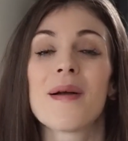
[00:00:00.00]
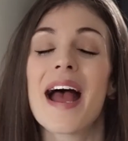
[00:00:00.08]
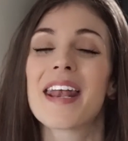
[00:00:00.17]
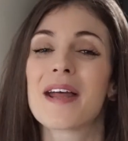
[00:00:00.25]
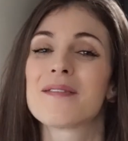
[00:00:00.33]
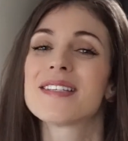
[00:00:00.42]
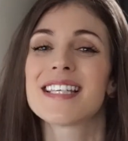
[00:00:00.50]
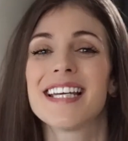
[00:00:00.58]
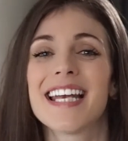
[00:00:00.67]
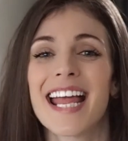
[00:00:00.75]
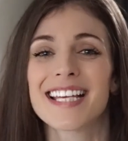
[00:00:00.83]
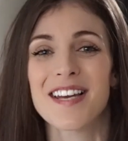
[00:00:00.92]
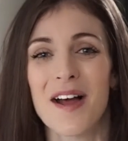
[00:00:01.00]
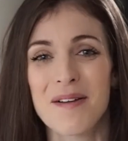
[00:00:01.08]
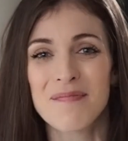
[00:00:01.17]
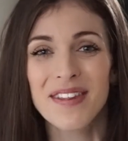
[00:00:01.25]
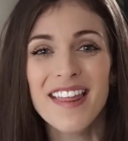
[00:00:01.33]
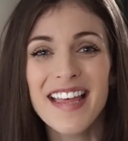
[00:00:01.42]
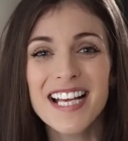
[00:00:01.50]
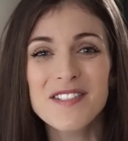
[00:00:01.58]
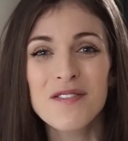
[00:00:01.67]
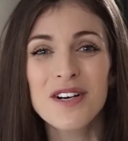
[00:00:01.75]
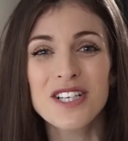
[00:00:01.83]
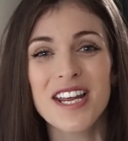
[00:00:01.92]
and I will see you next time. Thanks
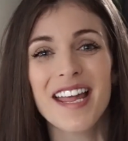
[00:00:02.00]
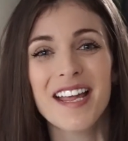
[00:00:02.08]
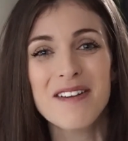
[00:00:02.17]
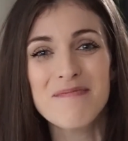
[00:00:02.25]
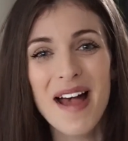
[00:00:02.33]
for watching.